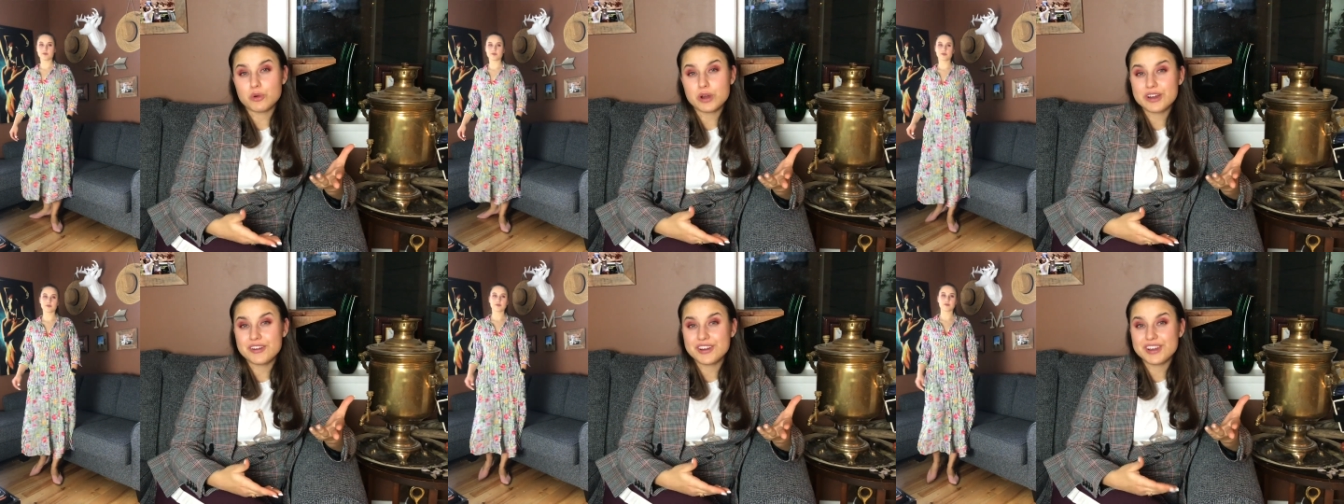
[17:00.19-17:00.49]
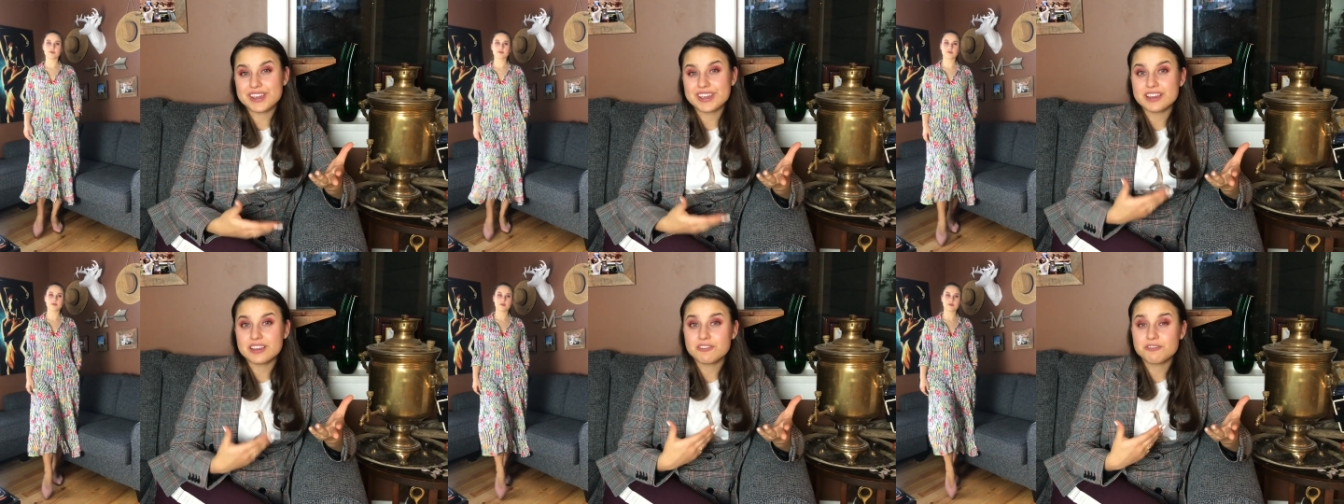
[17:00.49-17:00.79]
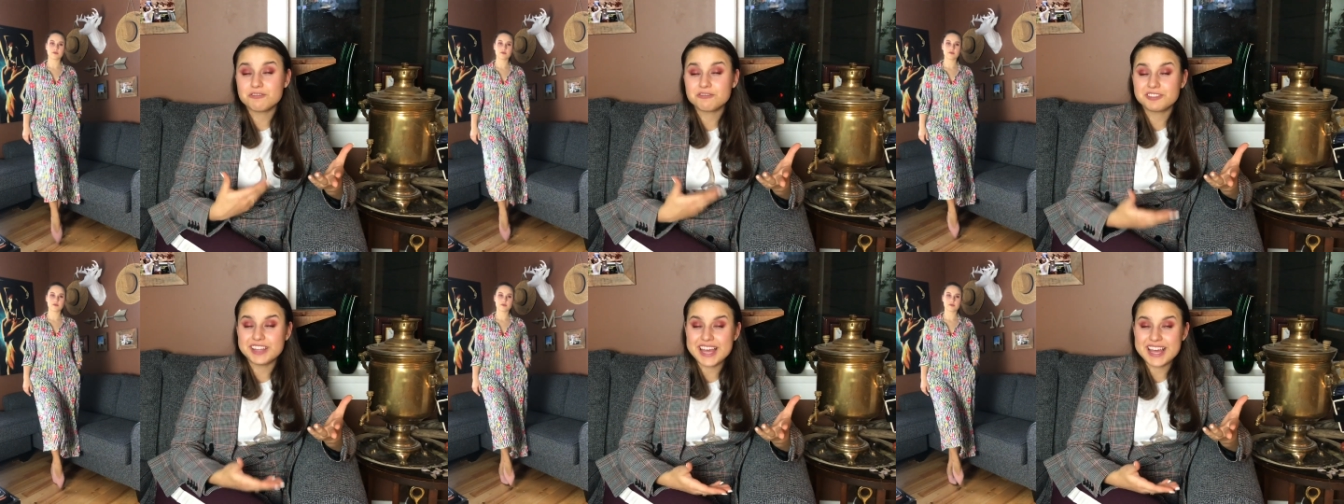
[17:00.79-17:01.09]
wearing
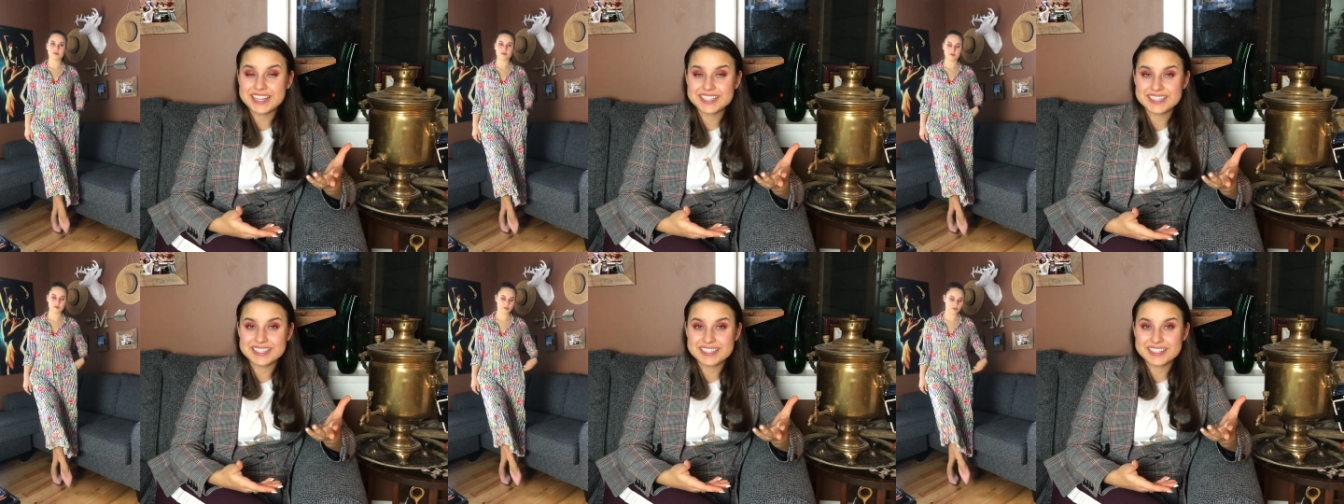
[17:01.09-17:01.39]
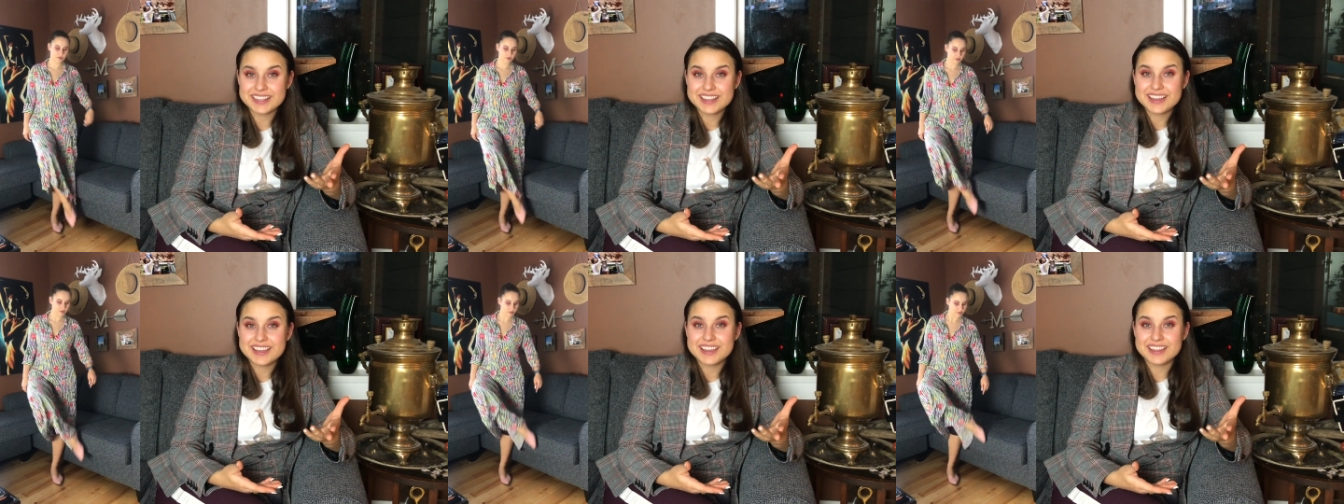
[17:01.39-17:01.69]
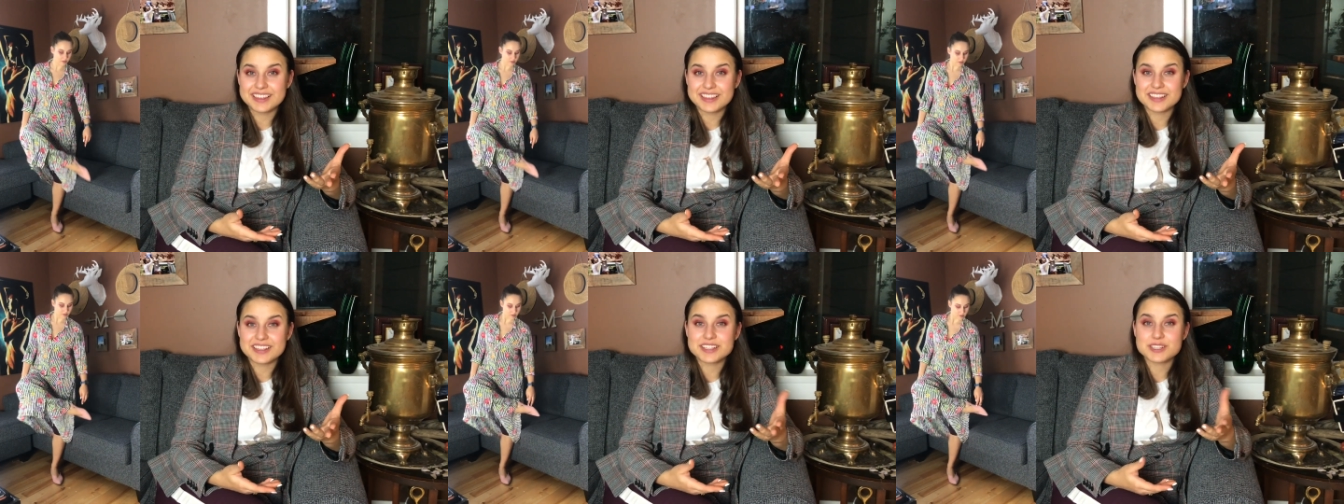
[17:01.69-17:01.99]
flats
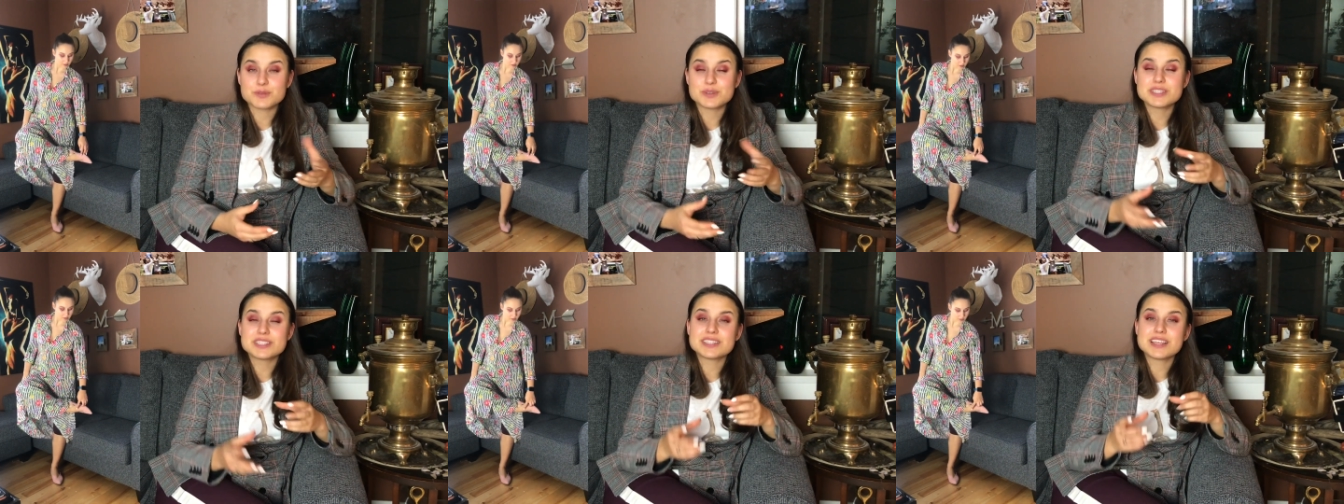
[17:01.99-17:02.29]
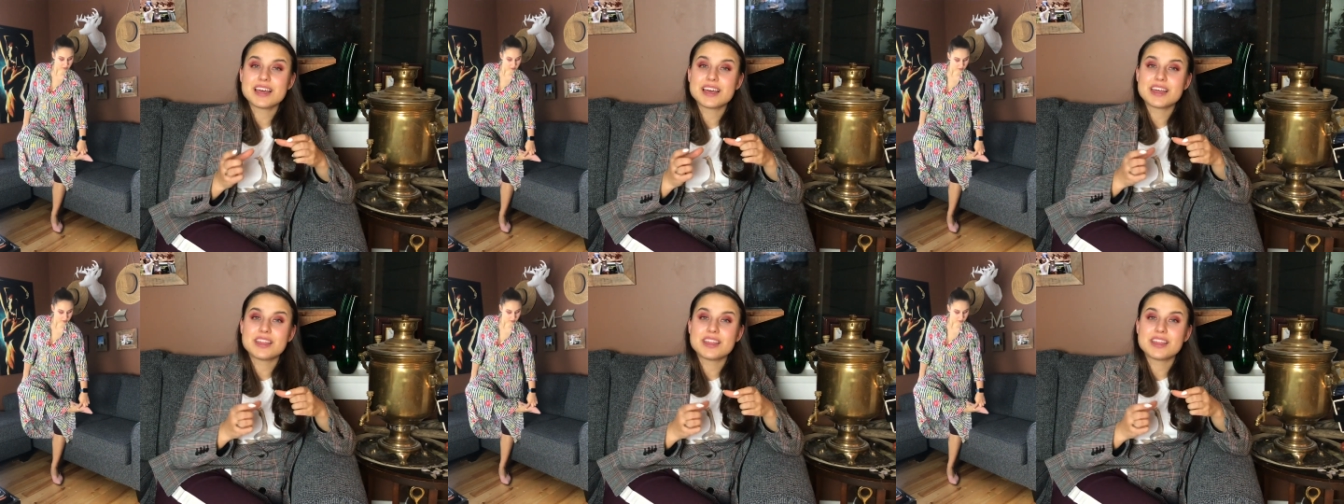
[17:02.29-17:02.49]
in these ones,